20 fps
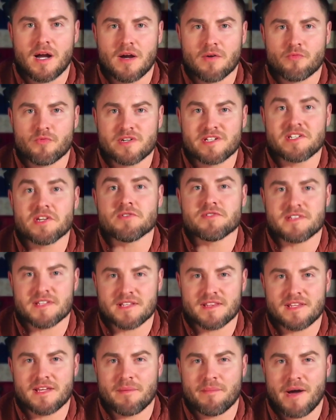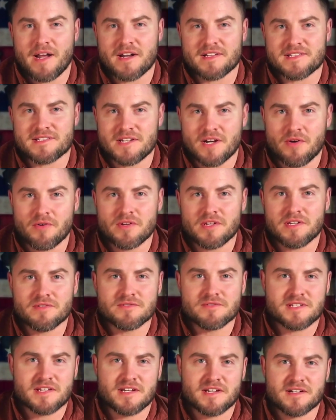reducing the amount of stone
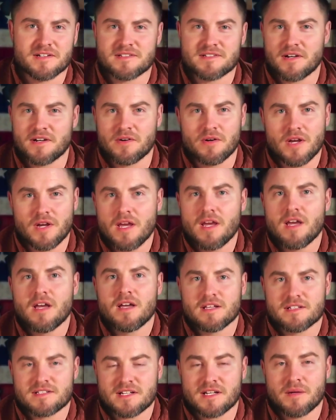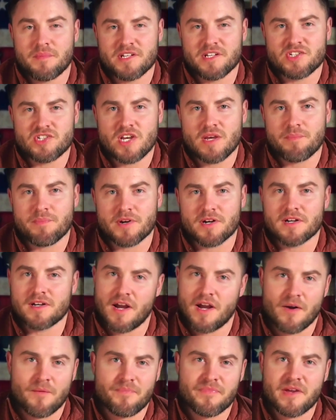used here, so it's going to be cheaper.
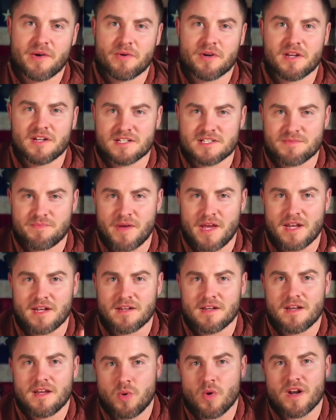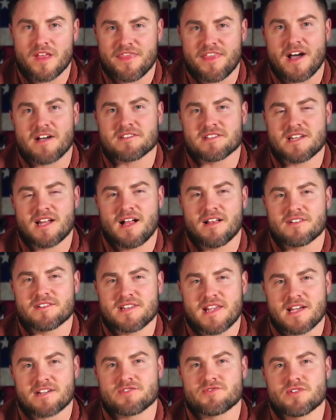No, they were going to spend $20,000
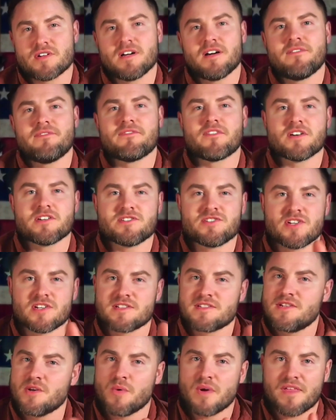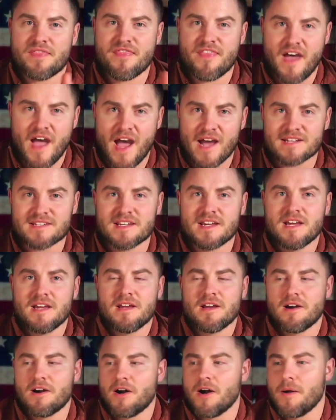extra for just doing that.
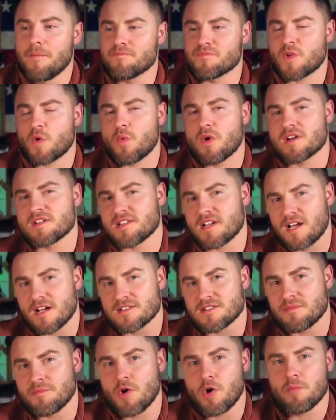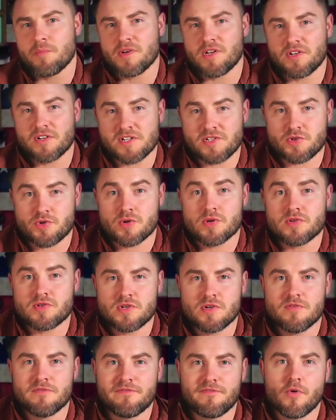Whereas a custom home builder, true
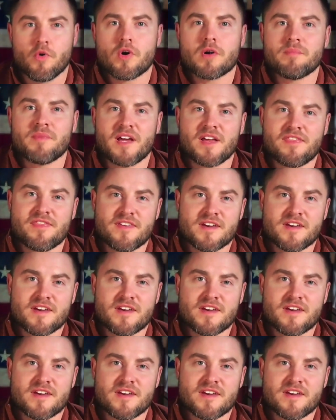to form like